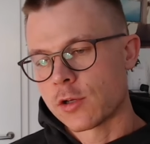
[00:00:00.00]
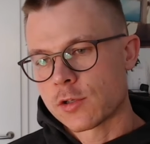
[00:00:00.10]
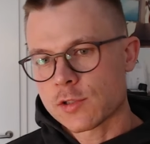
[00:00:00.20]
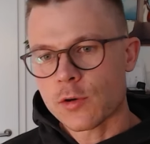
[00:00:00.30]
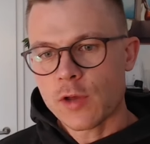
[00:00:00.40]

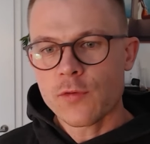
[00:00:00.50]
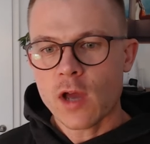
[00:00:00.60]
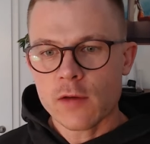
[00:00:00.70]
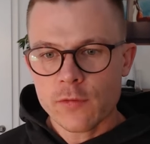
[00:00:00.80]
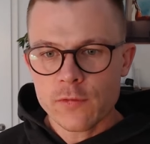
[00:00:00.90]
So if you
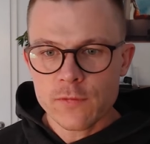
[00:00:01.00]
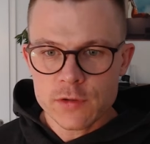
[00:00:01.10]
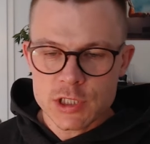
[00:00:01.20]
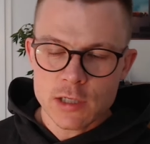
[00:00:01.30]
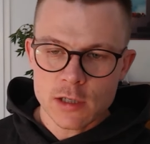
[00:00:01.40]
have an
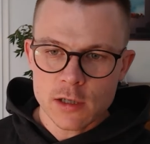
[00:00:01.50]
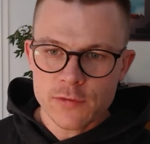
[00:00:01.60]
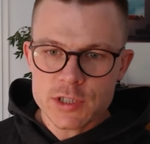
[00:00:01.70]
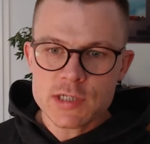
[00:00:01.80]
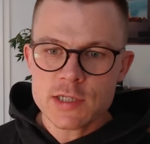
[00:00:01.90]

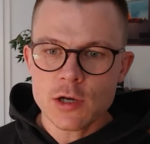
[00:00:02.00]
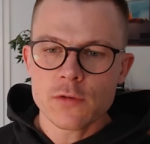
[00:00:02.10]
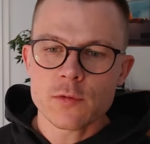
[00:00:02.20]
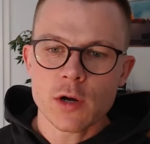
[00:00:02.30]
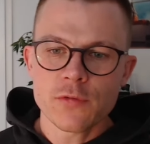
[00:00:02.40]
efficiency
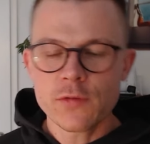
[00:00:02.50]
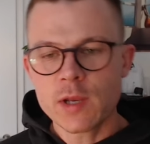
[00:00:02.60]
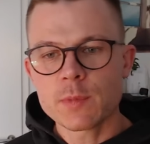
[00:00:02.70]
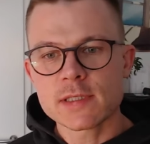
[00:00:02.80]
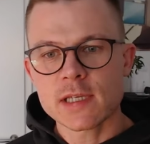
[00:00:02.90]
of around
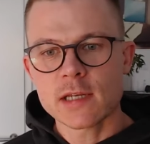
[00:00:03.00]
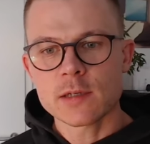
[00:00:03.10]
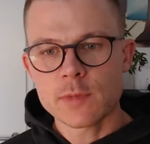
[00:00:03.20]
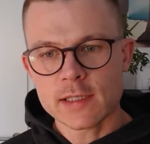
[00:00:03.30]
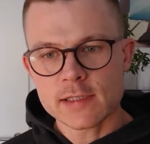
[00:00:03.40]
50%,
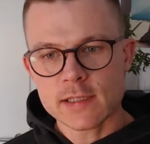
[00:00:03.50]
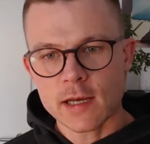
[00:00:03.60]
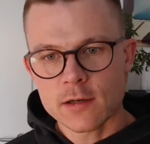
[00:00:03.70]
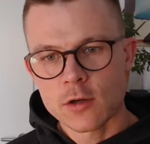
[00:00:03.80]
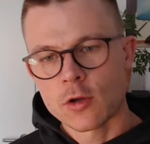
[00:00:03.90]
it means
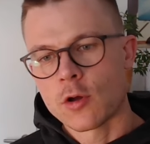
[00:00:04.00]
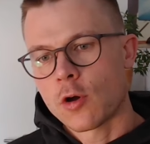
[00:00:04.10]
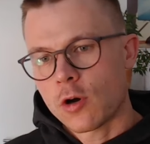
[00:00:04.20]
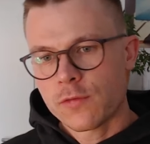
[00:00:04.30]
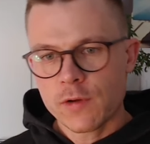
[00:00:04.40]
that
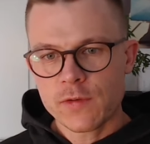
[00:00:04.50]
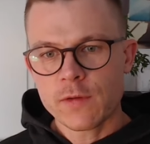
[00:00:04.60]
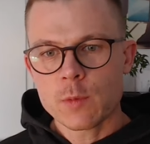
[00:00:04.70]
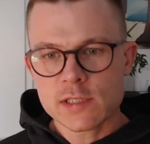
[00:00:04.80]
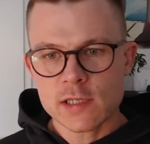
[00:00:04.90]
on
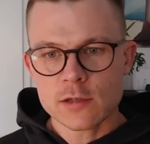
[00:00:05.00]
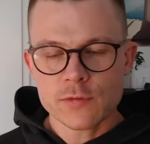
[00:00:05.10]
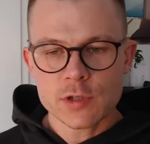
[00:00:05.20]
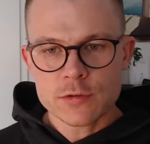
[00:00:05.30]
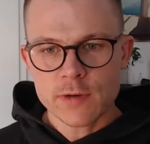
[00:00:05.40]
50% of
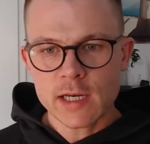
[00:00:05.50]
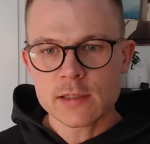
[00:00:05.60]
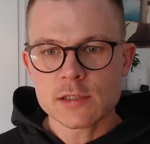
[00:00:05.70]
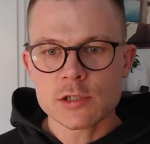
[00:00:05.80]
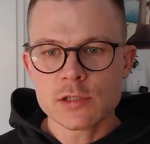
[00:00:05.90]
your trading
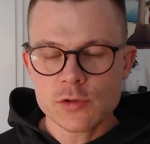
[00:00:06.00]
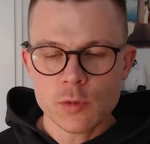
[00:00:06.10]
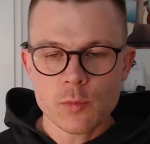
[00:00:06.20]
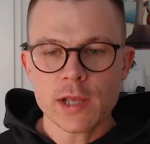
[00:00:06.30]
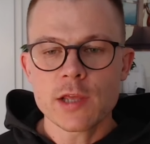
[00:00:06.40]
decisions,
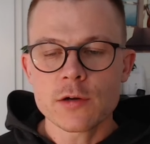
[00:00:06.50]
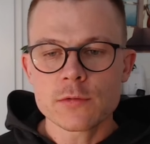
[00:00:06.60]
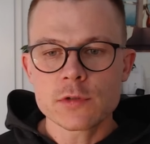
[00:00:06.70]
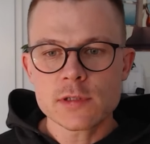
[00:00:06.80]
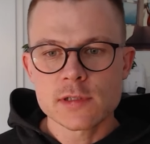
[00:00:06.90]
you're breaking your
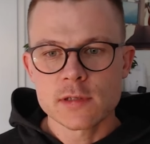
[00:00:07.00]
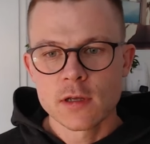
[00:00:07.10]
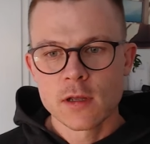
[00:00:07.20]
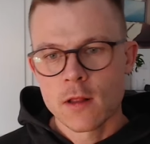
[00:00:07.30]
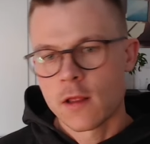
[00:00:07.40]
rules,
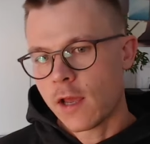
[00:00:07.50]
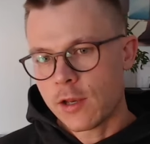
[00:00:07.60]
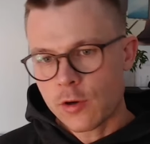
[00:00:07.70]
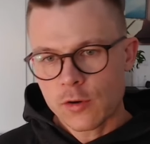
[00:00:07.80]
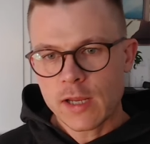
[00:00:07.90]

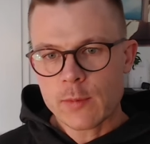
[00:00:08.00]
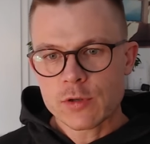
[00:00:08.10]
and you're only able